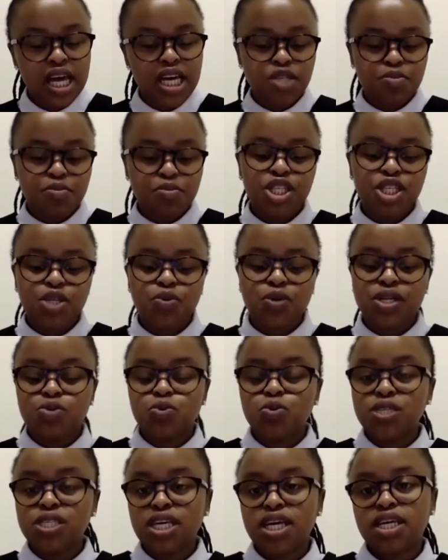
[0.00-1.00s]
especially when
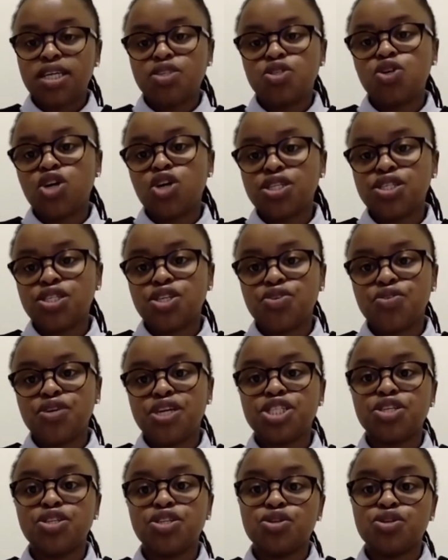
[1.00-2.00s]
we take into
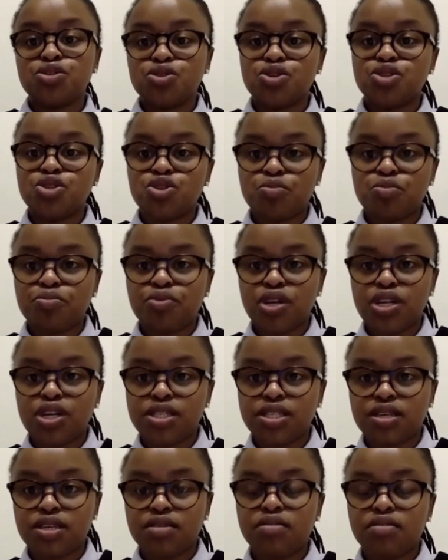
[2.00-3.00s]
consideration the
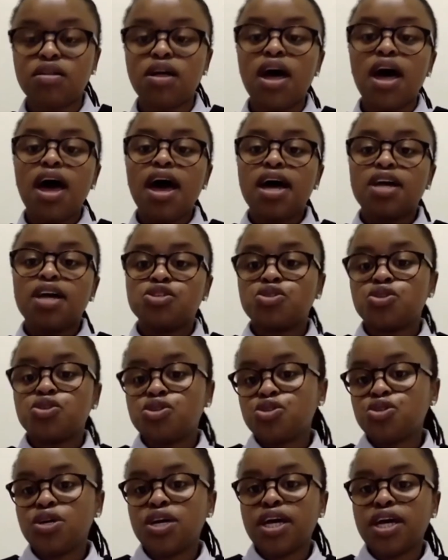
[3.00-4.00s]
socio-political and
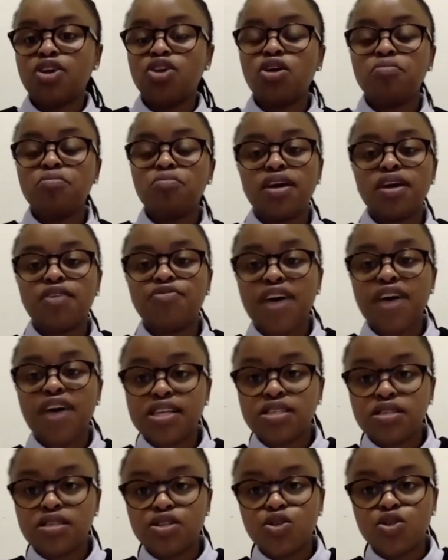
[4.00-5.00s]
socio-economic
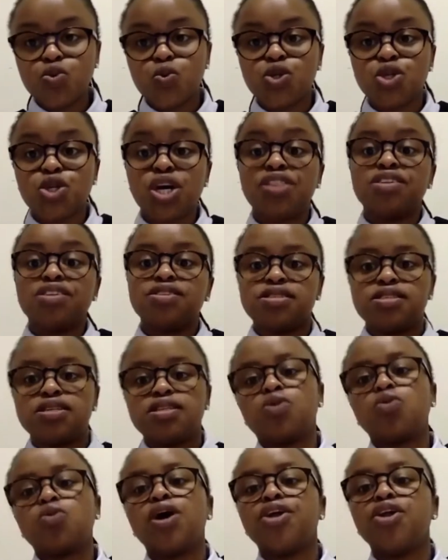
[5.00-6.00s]
factors, which are the
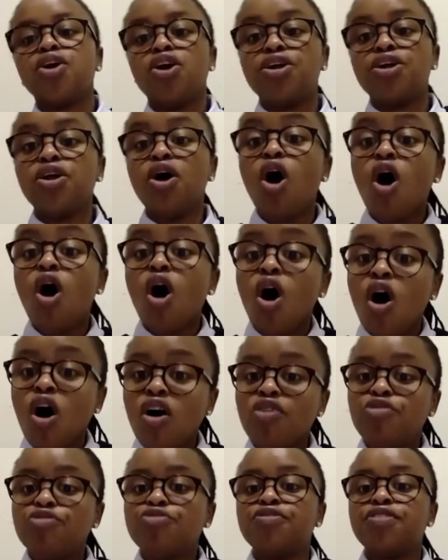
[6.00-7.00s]
sine qua non
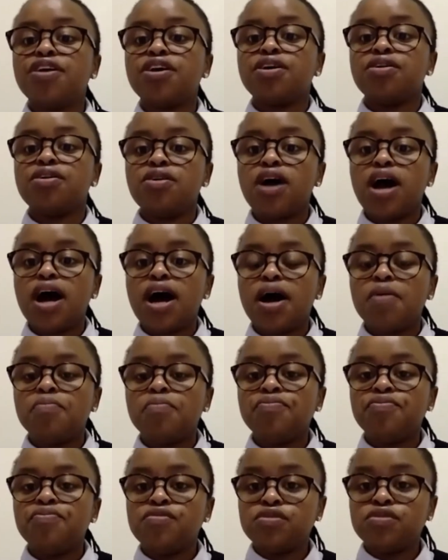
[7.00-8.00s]
of their
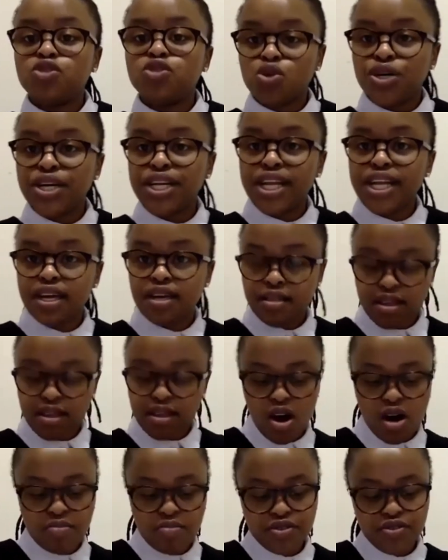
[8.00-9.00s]
joining the
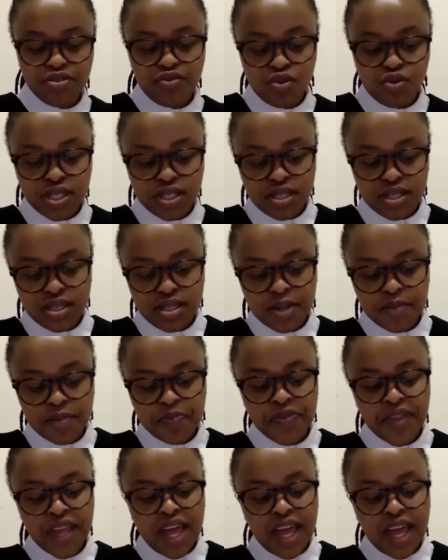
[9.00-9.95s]
armed forces.